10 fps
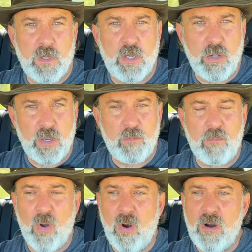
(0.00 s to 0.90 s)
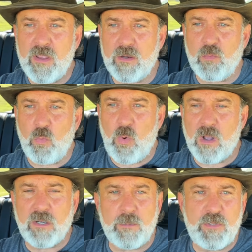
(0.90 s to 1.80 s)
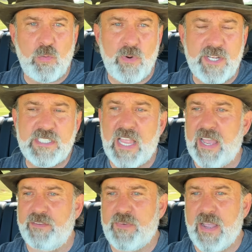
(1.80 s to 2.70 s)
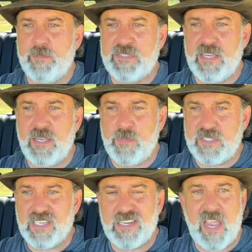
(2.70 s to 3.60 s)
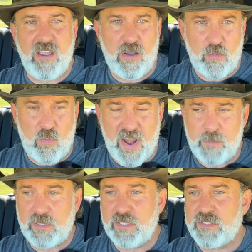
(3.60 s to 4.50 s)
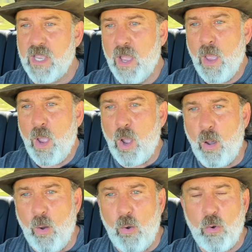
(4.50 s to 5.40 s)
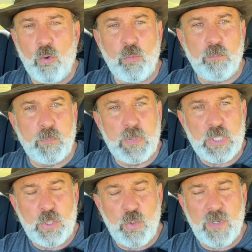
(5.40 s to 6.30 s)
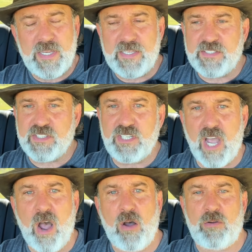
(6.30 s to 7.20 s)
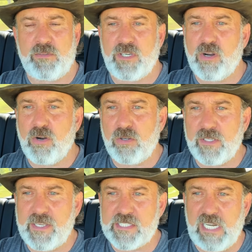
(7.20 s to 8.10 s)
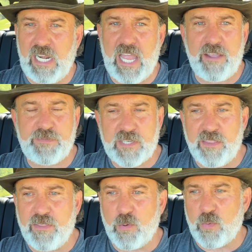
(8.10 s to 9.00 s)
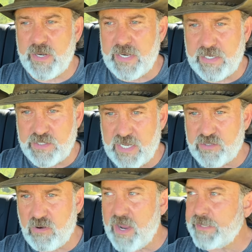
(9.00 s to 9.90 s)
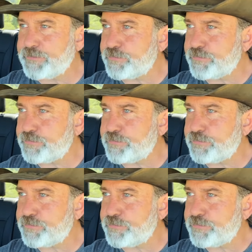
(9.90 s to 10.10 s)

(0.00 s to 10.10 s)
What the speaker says: Good morning, welcome to Ridge Life. I'm Tim, and today on Ramblings, old blue is gone. Girl is left the ridge, that's right.